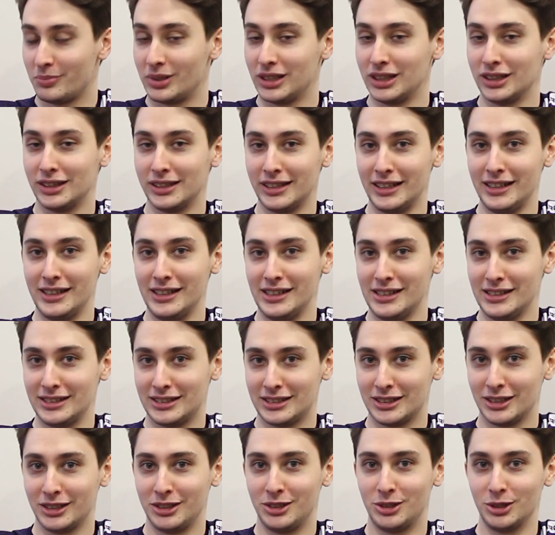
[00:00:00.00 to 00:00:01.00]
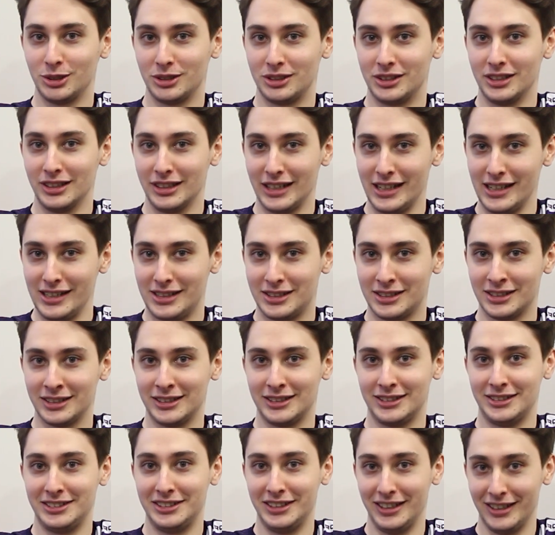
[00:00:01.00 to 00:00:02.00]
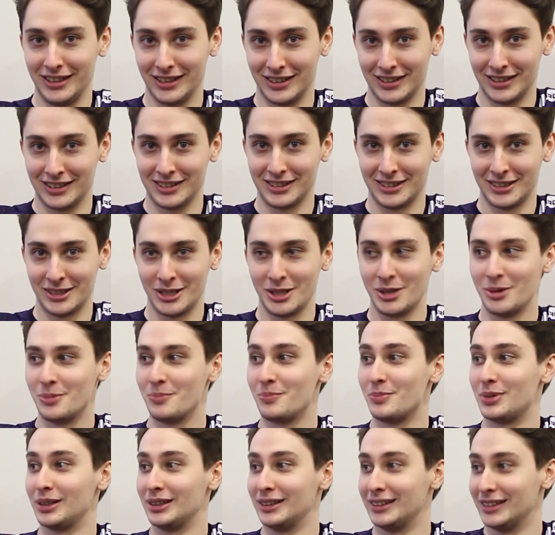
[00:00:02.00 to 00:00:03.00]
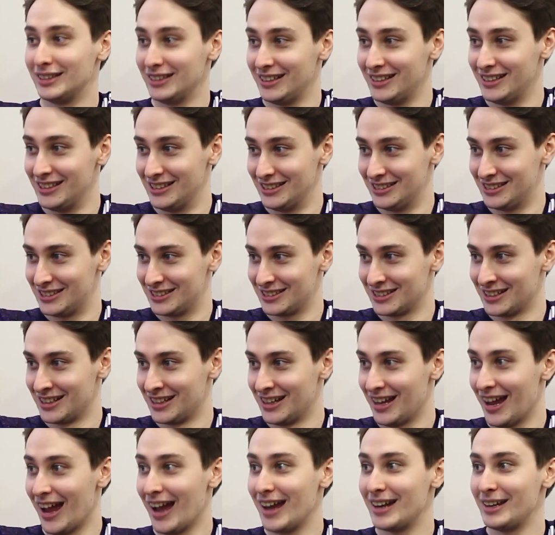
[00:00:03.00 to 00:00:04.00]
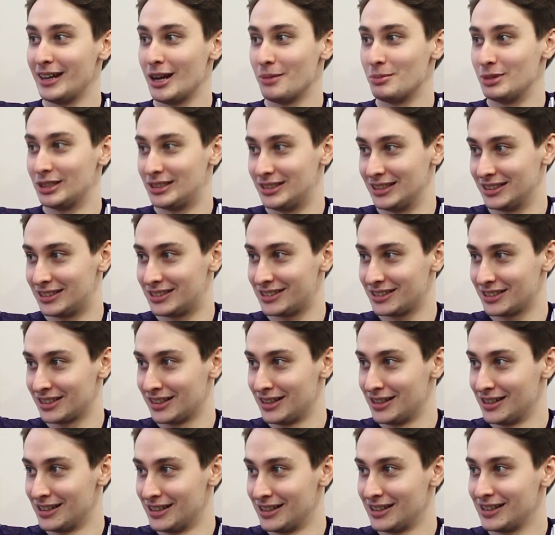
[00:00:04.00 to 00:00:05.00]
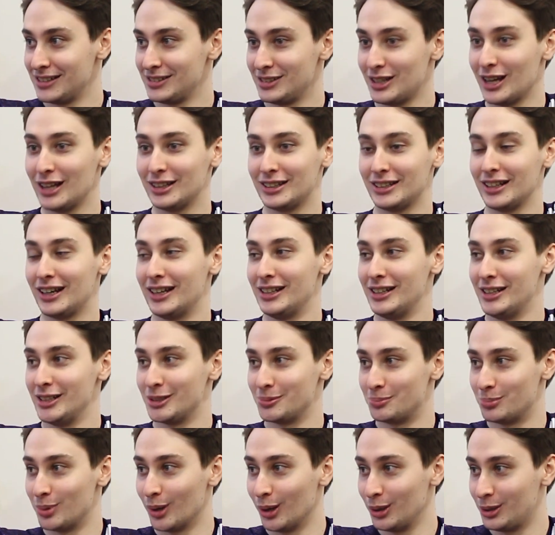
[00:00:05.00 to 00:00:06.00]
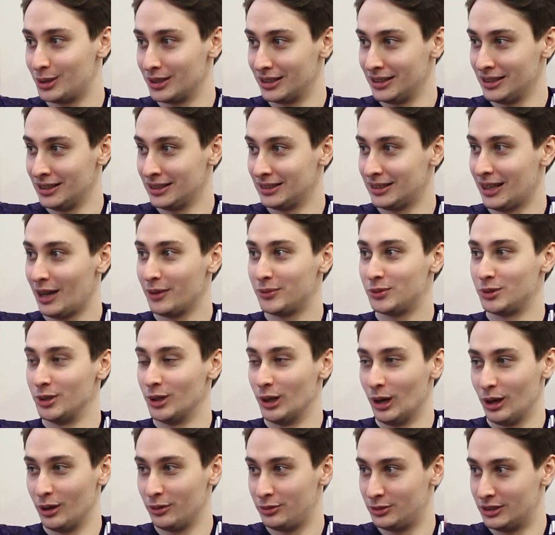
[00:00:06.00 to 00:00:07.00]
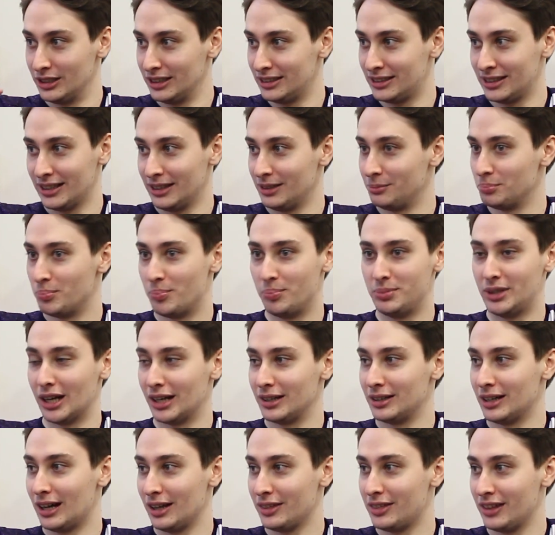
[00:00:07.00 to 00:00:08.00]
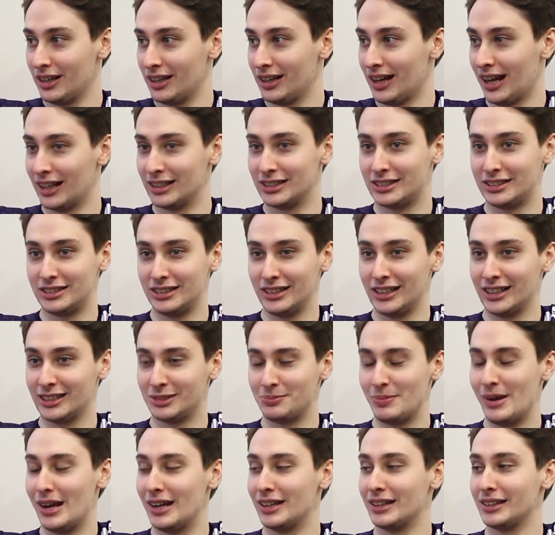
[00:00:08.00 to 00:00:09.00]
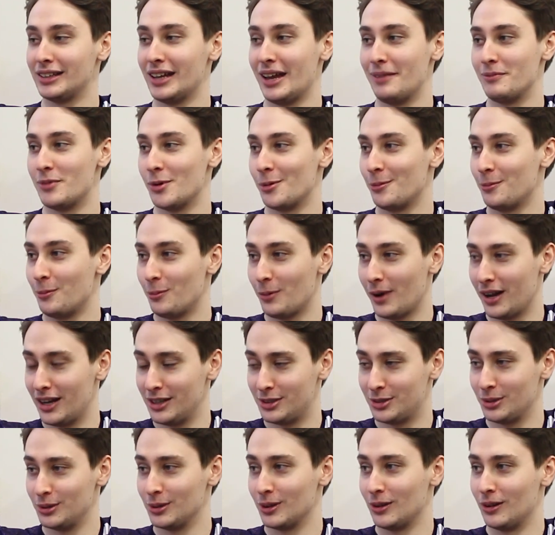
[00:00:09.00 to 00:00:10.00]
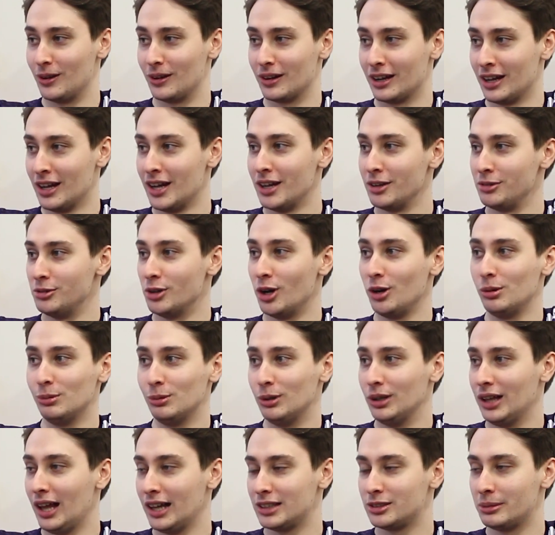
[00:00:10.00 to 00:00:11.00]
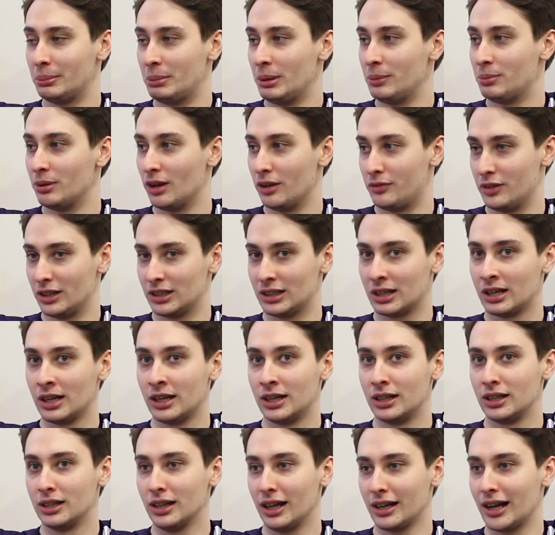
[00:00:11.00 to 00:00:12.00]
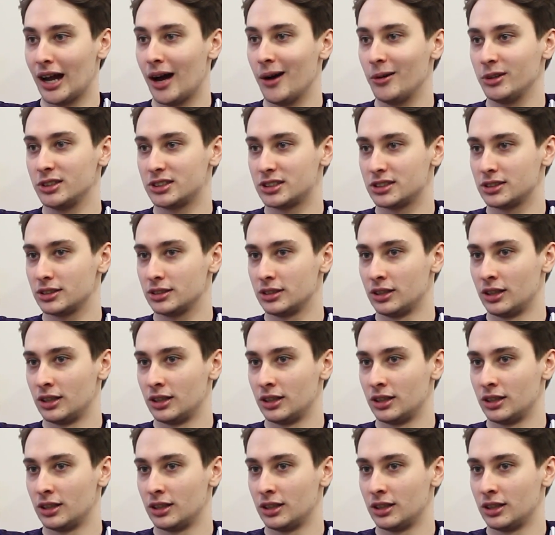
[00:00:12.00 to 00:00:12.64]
Please delete Seer. Please. And Nemesis. That gun is broken. They've nerfed it, done nothing, and Seer's been in the game for way too long. No one likes to be perfect. Like, I was